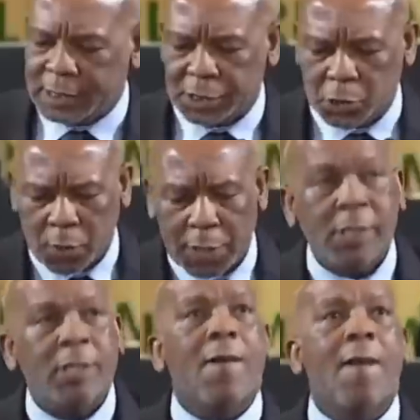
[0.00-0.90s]

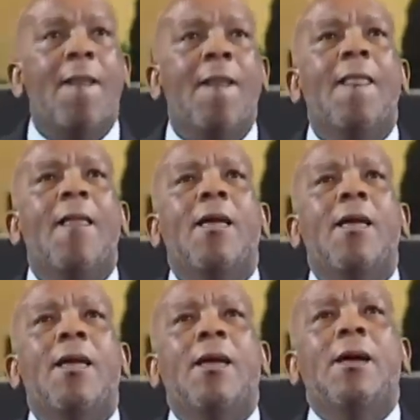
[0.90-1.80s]
situation.
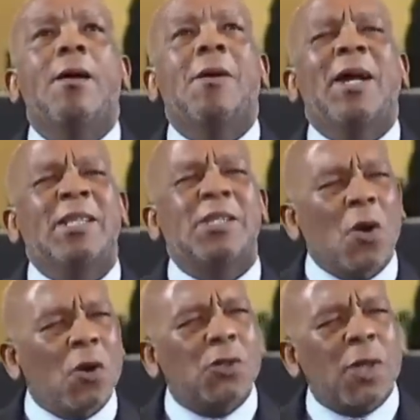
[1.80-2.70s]
But it's
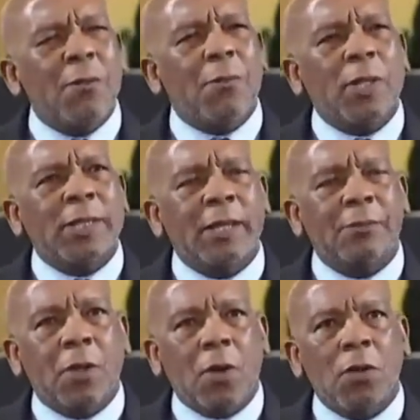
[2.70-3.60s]
also important
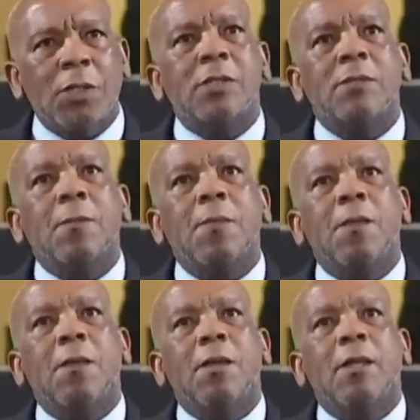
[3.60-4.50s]
because
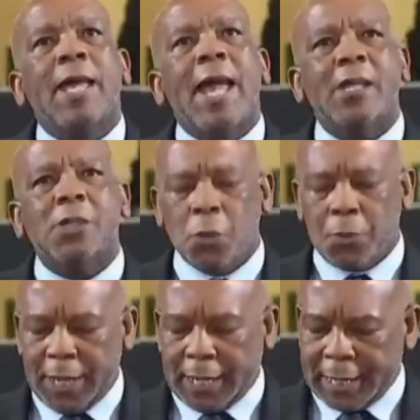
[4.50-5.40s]
there has to
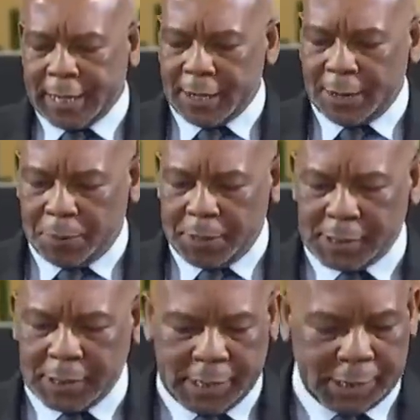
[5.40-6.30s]
be a greater
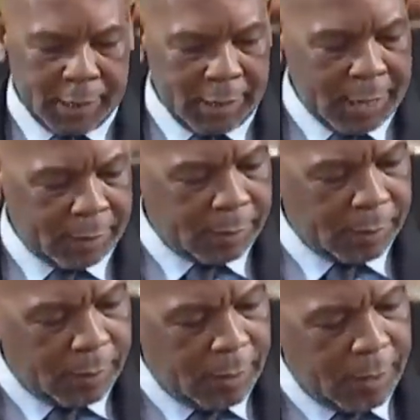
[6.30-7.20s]
appreciation that,
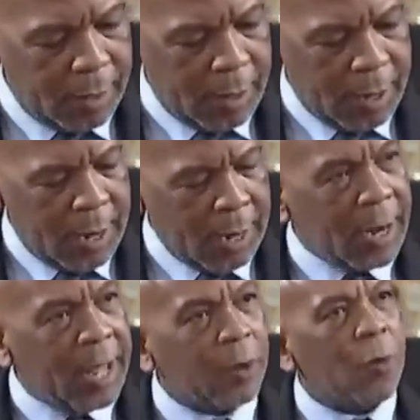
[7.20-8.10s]

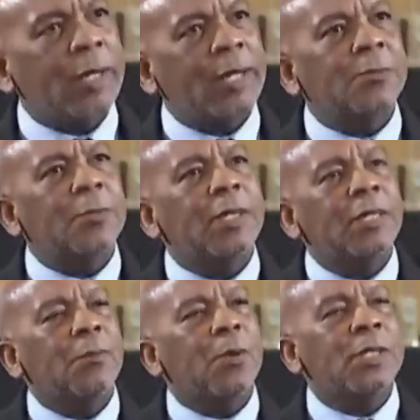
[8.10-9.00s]
unlike what has been
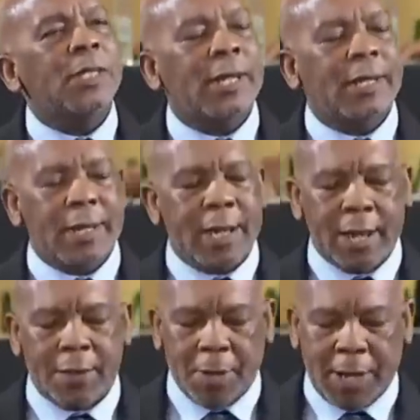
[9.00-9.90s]
deposited
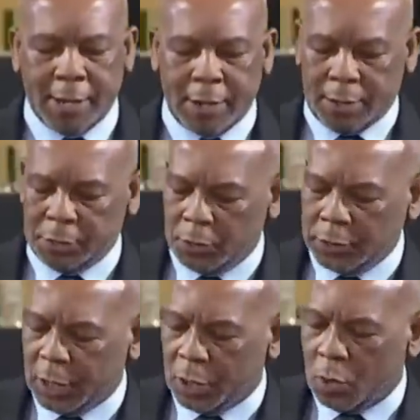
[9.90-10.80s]
here by
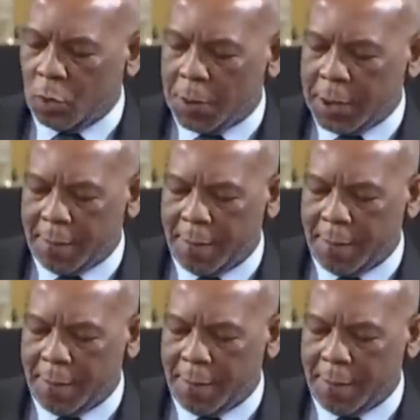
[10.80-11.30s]
Dr. Hlophe,